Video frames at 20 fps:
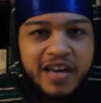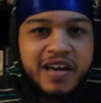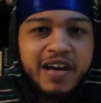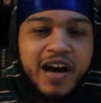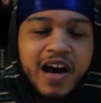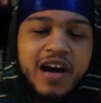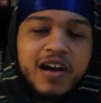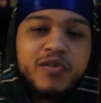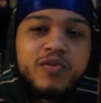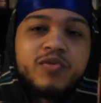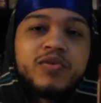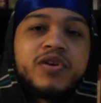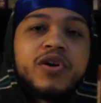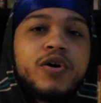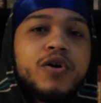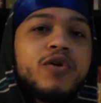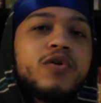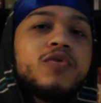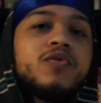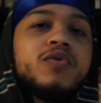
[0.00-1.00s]
I
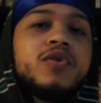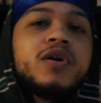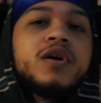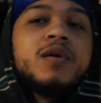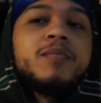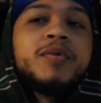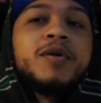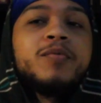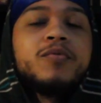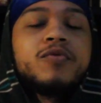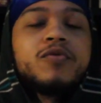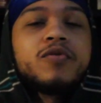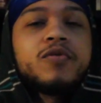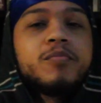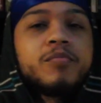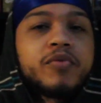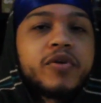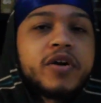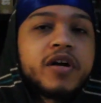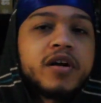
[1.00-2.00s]
don't know.
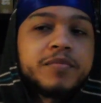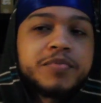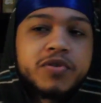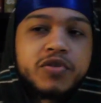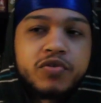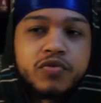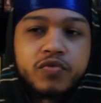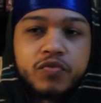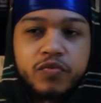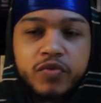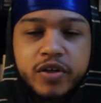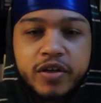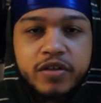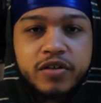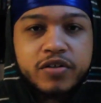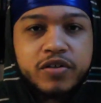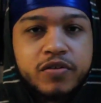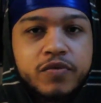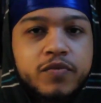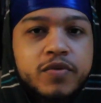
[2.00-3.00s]
People won't bring up
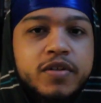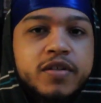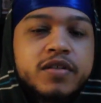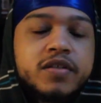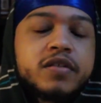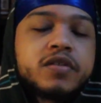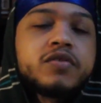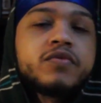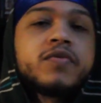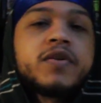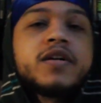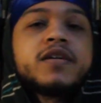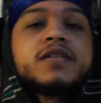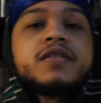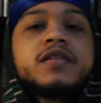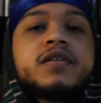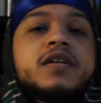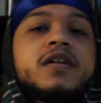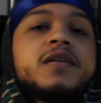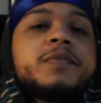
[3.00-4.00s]
Serena's 26
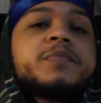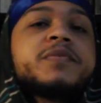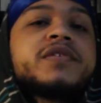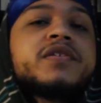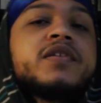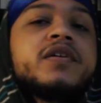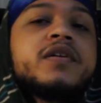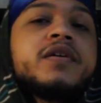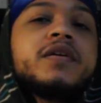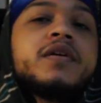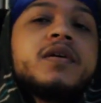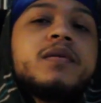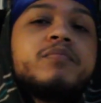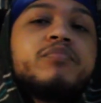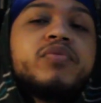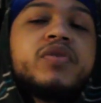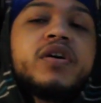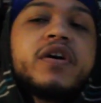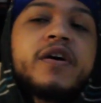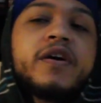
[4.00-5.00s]
Grand Slams,
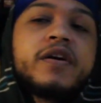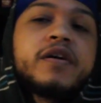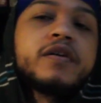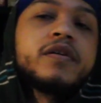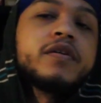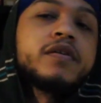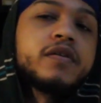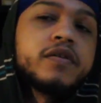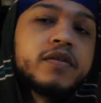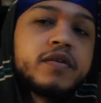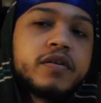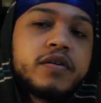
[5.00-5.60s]
but